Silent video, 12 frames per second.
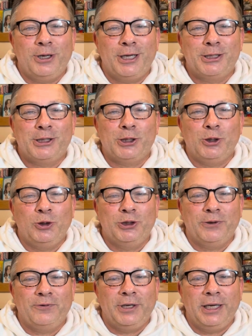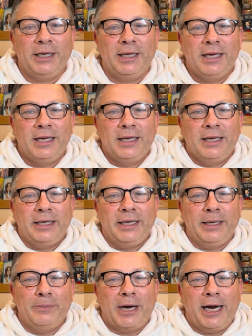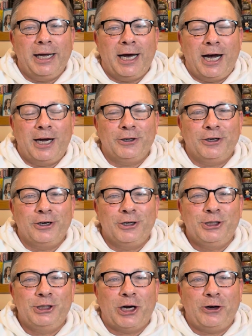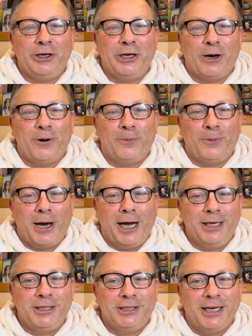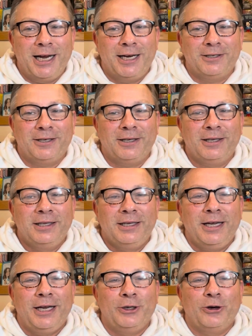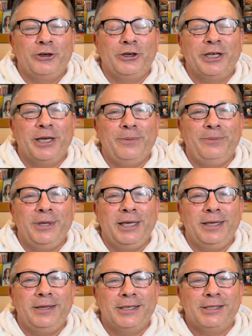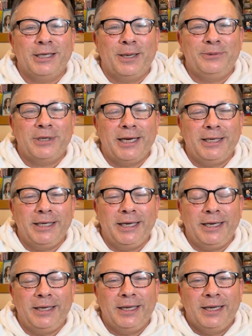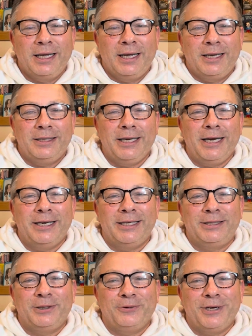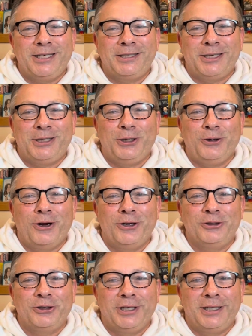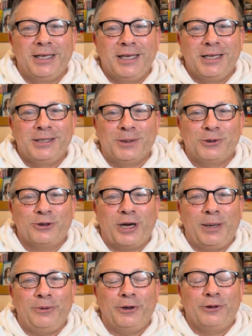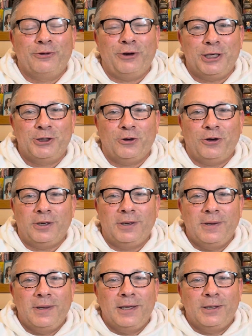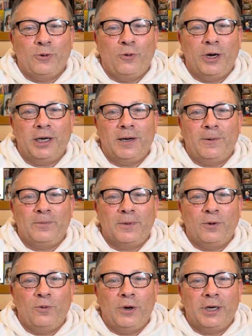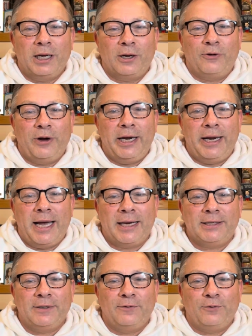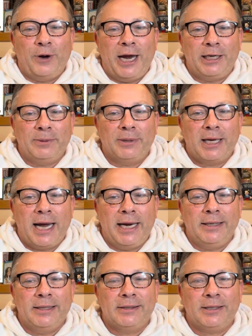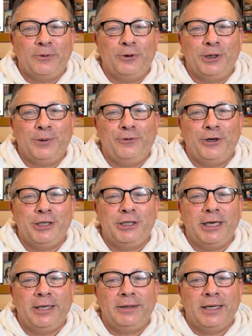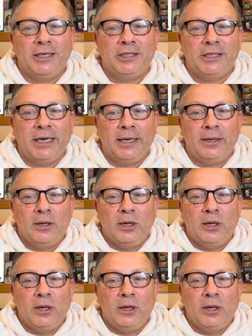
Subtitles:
exclusively in my honor, shouting out my channel in order to get me the subs I needed to reach the 200 subscriber threshold. What a great act of random kindness. I really appreciate that, Jay.